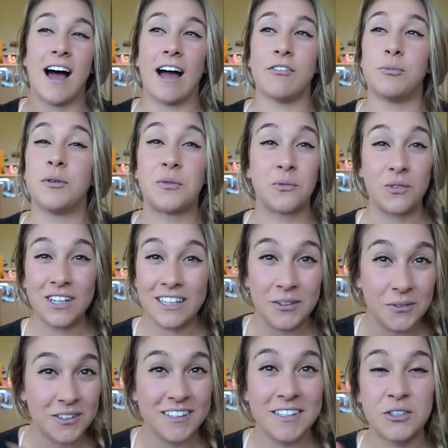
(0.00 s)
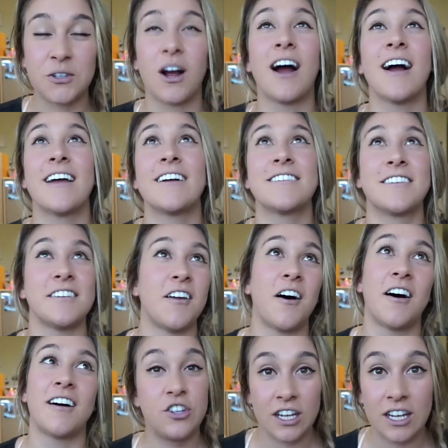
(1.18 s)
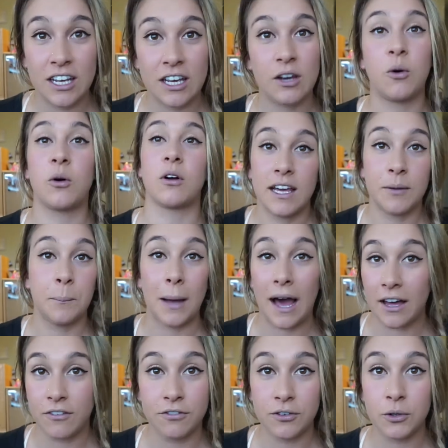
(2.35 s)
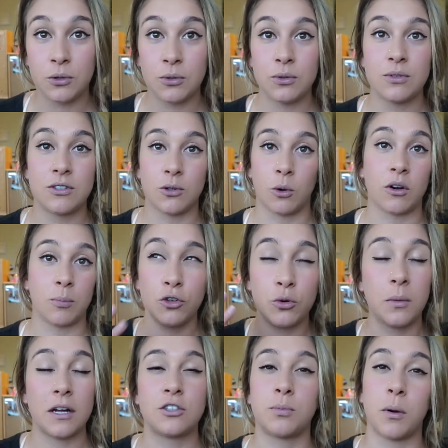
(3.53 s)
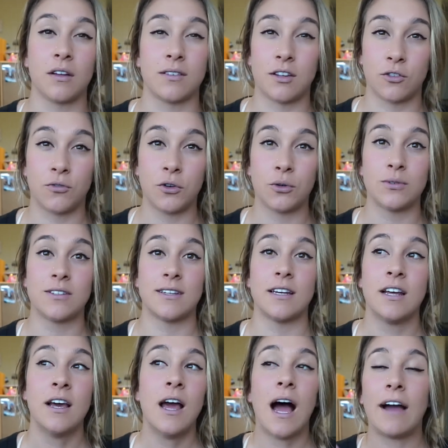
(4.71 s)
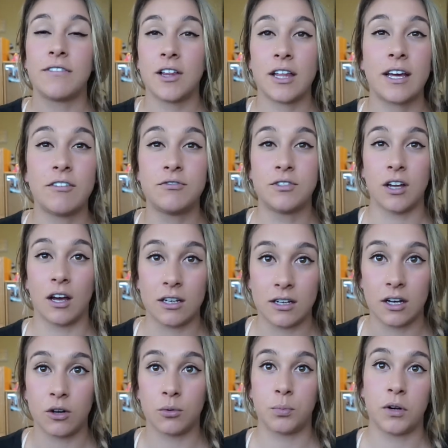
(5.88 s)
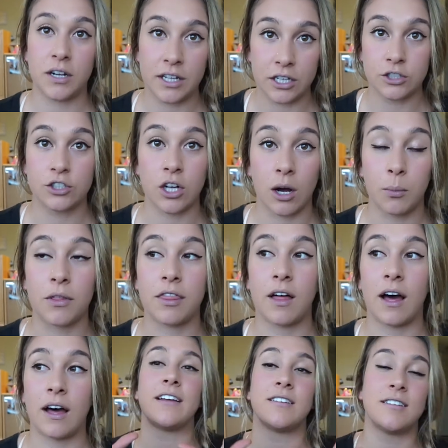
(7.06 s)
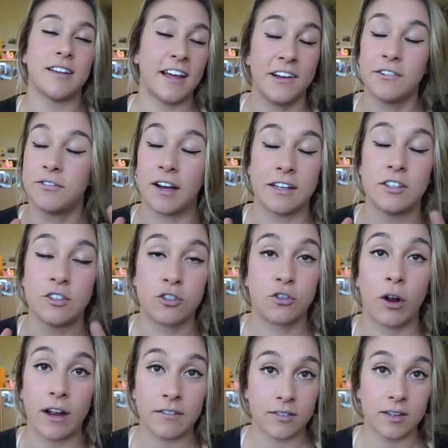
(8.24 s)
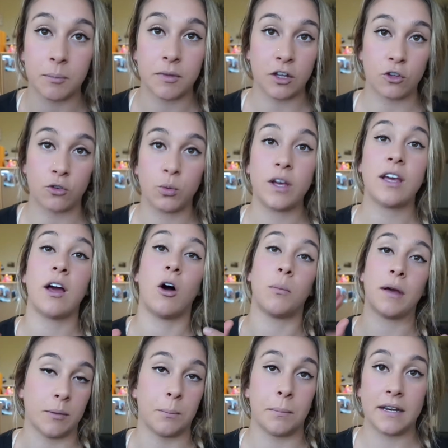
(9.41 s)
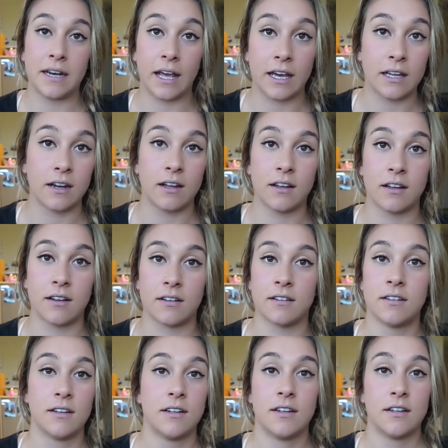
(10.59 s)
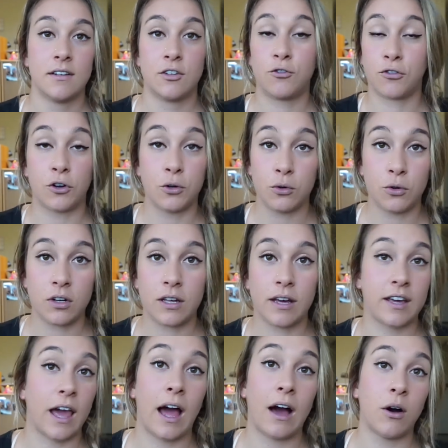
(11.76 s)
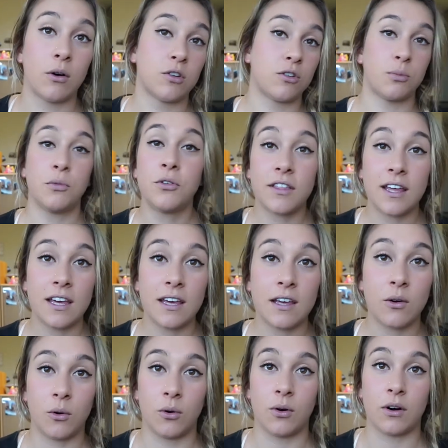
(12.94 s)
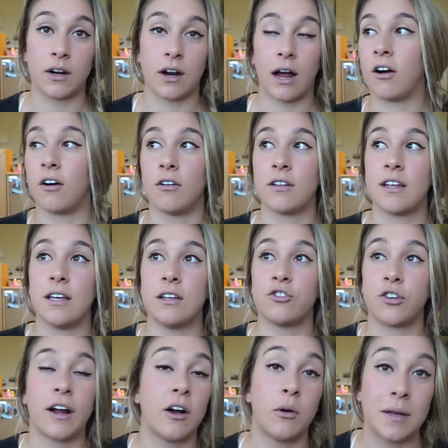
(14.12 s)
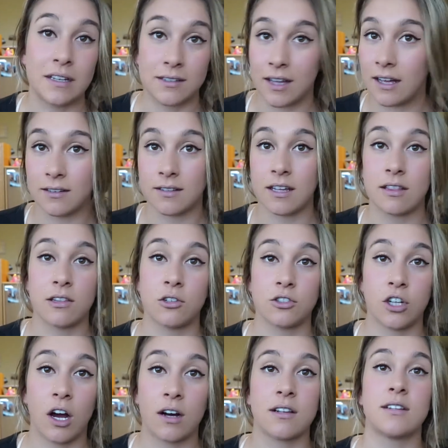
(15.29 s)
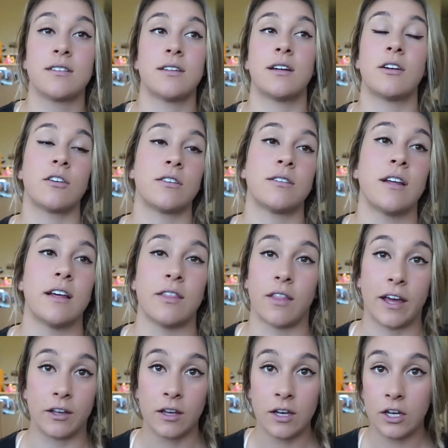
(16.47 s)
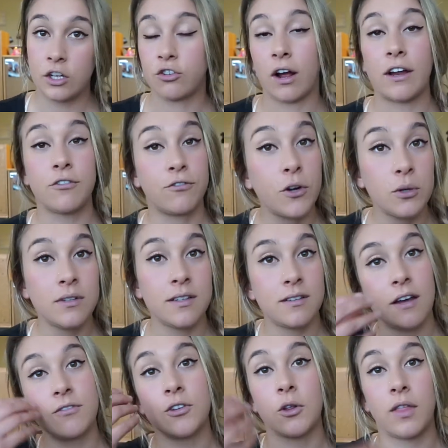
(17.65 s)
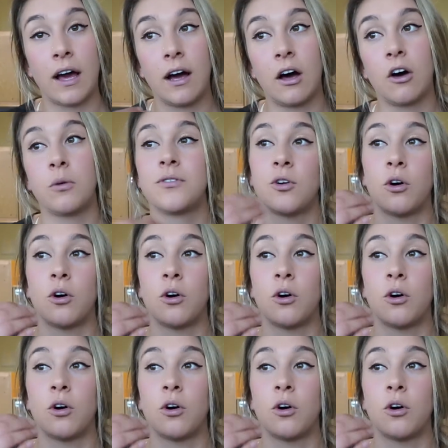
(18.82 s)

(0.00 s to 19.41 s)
I've been really trying to not cheat or eat bad foods or too much processed foods, and I feel like I've done a pretty good job with that. I say if I crave something sweet, I'll make a banana fruit cacao smoothie, or I'll eat trail mix that has like little chocolates in it and like dried fruit and stuff, so that helps.